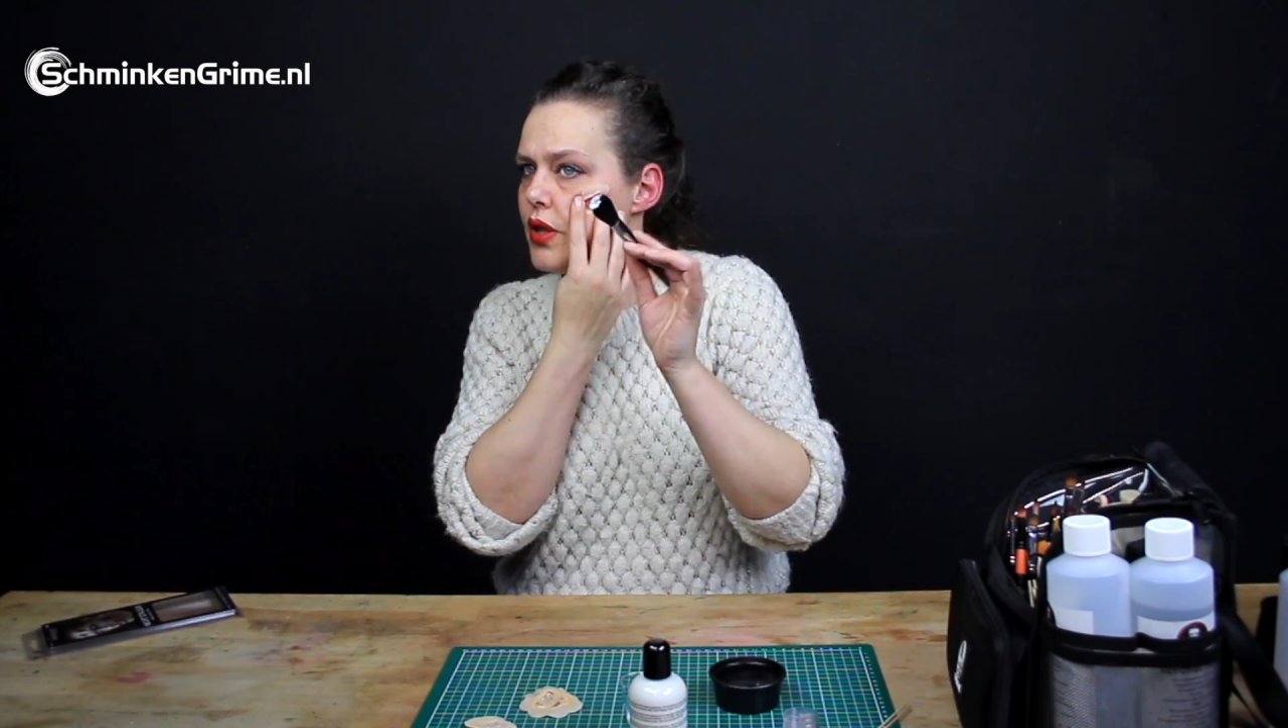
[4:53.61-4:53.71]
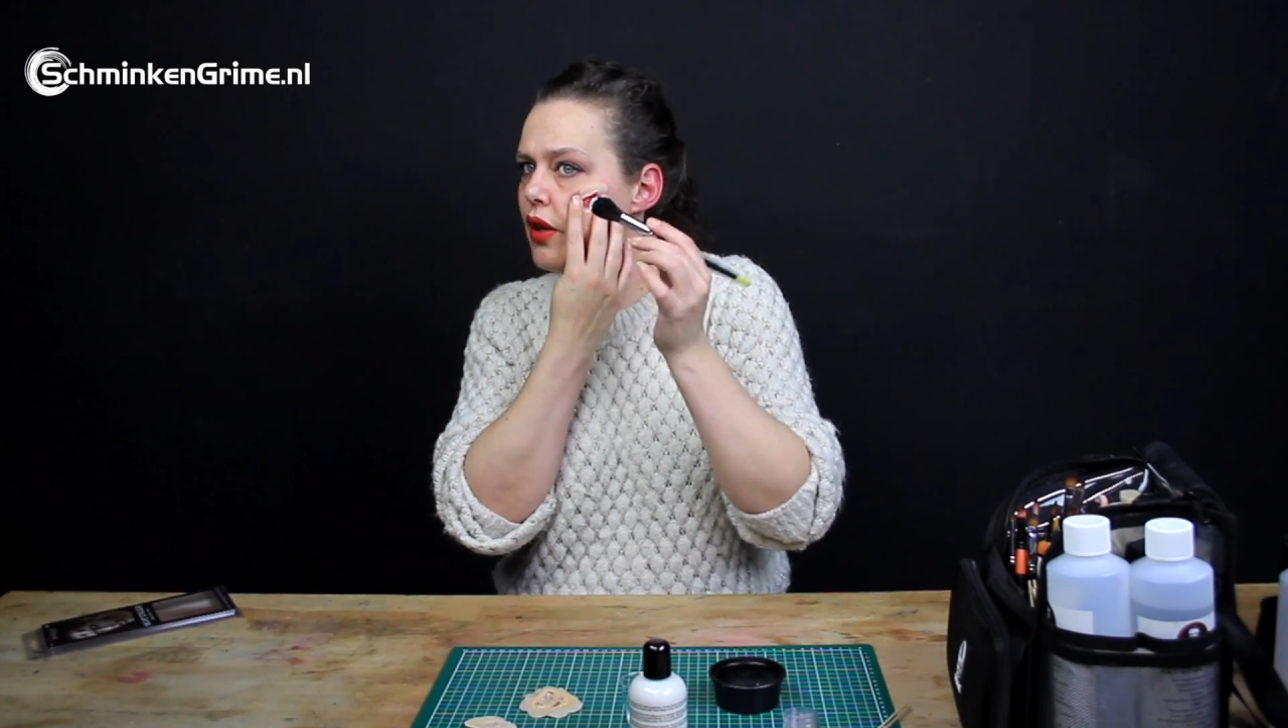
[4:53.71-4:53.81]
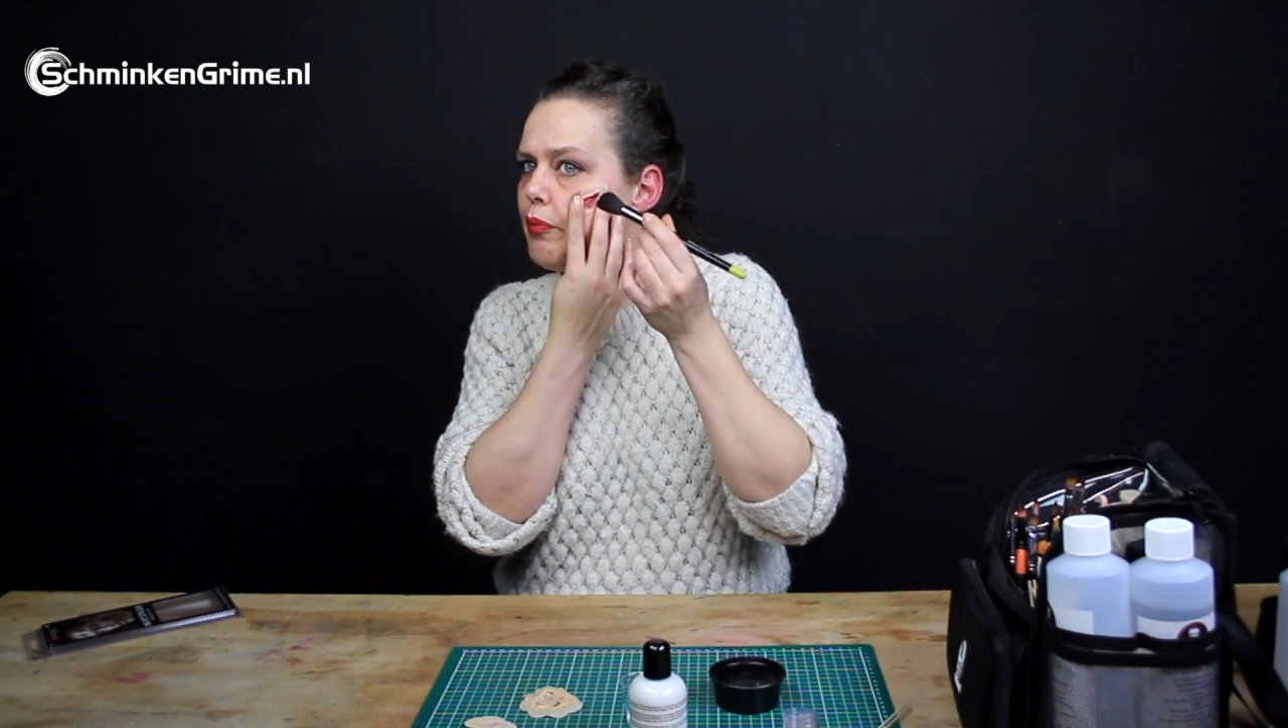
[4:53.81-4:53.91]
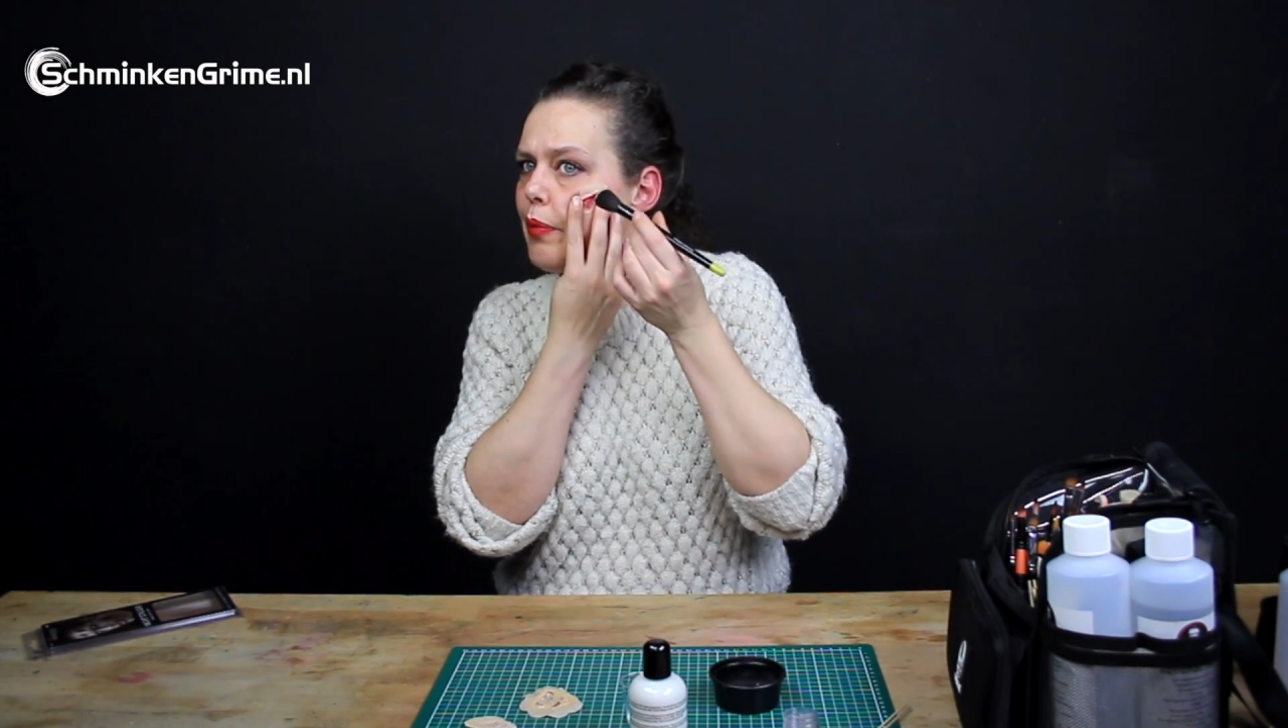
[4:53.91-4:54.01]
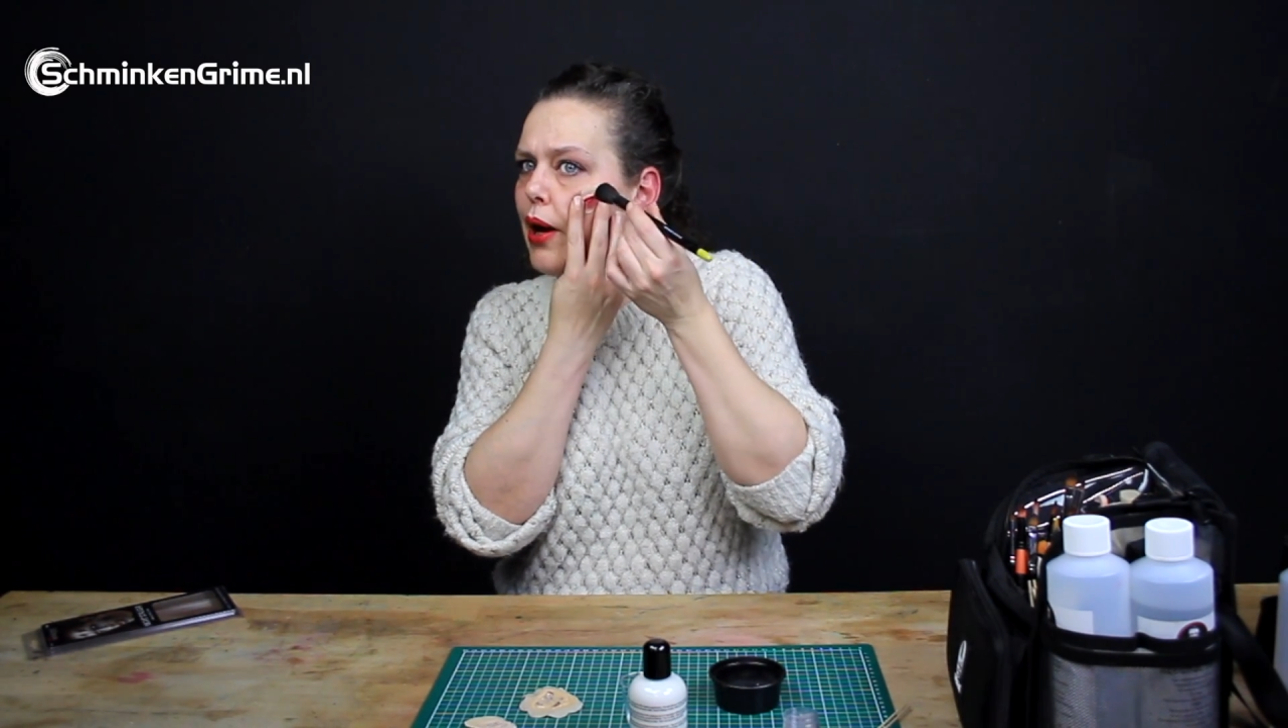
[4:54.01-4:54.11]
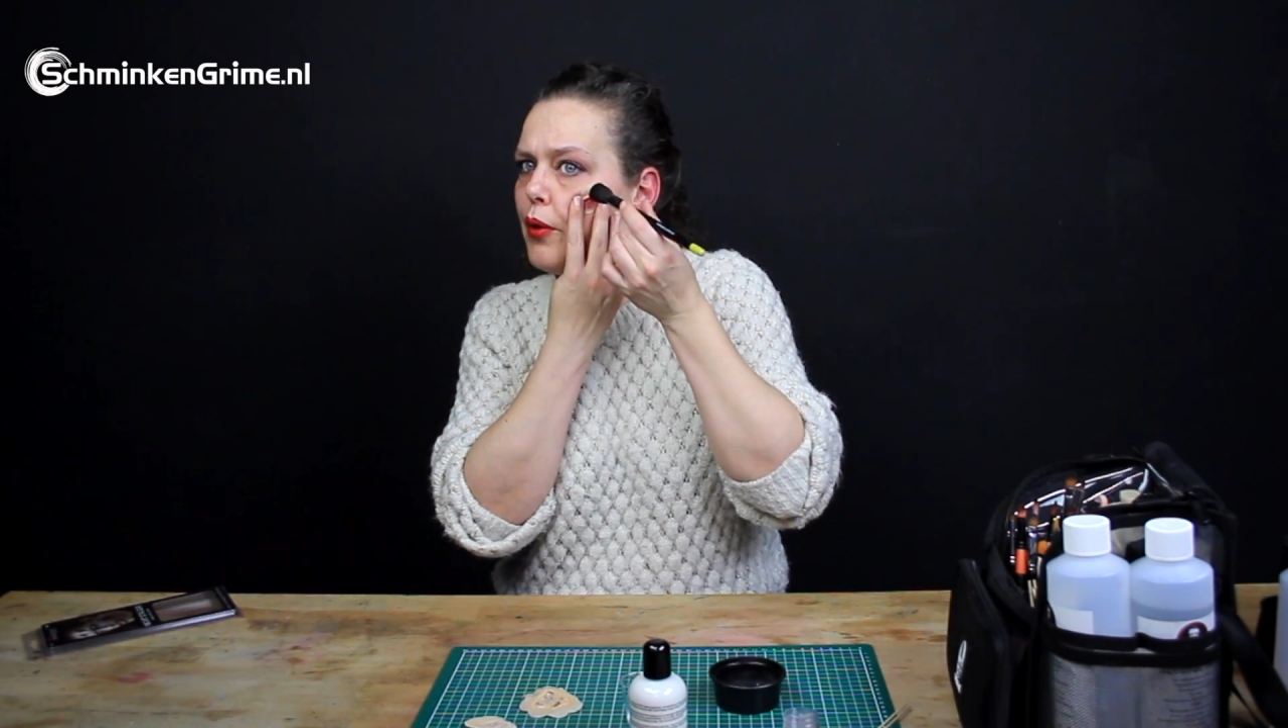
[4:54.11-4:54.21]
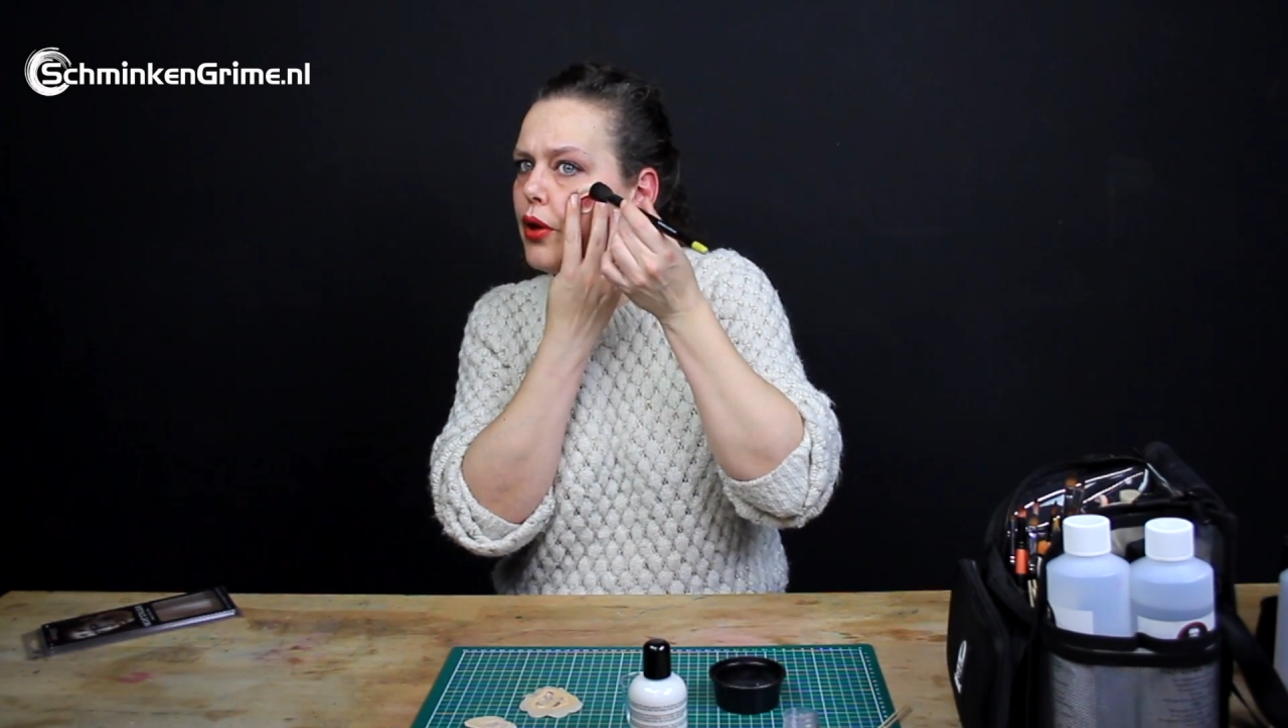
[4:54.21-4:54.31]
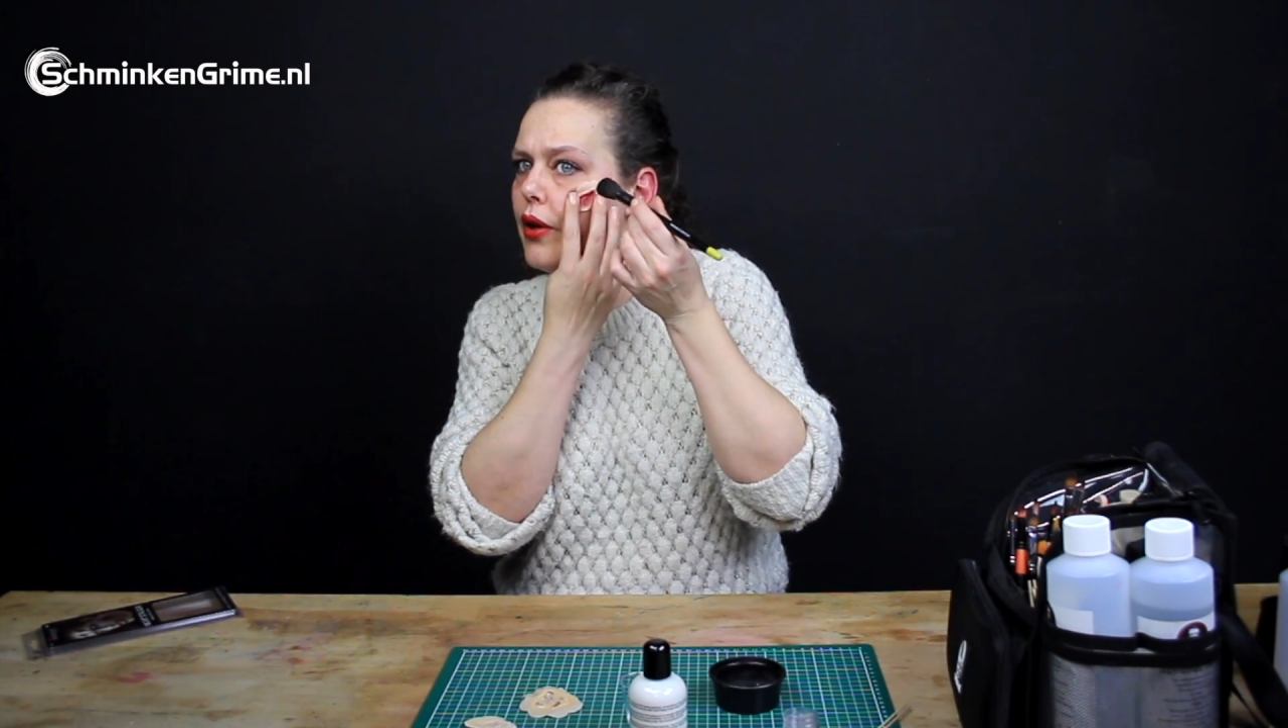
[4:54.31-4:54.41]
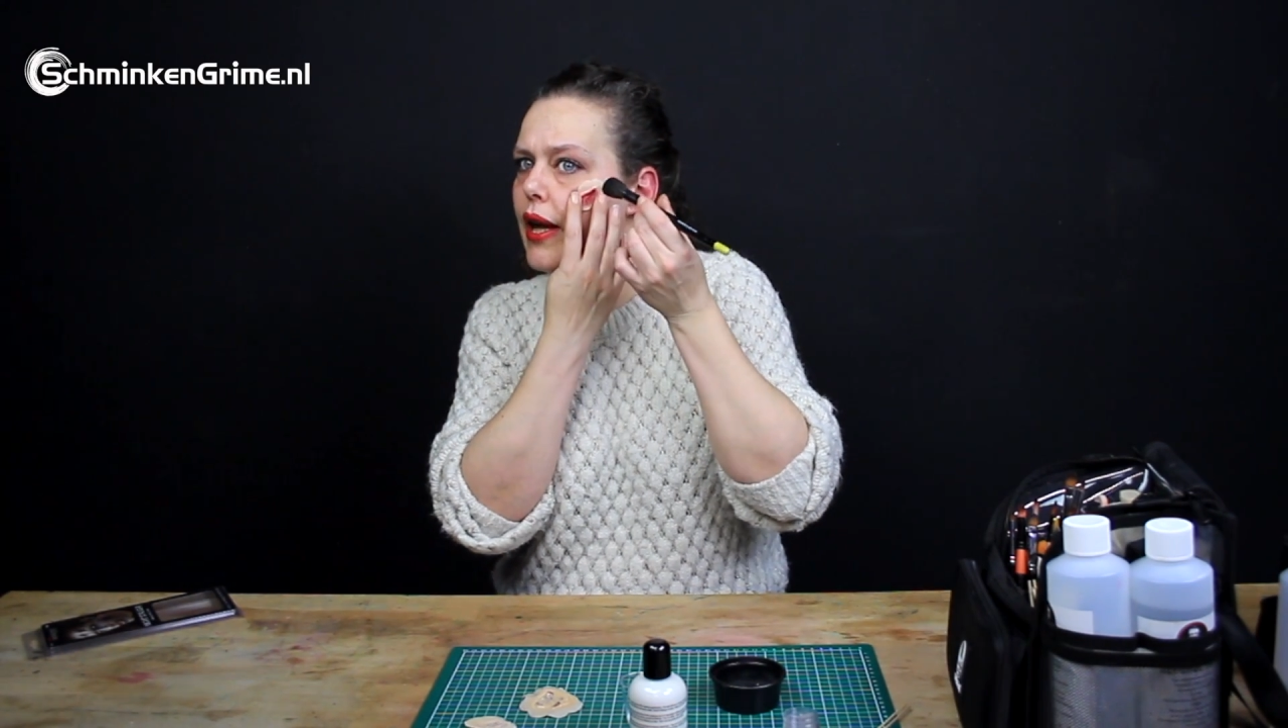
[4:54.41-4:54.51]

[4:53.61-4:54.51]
of powder,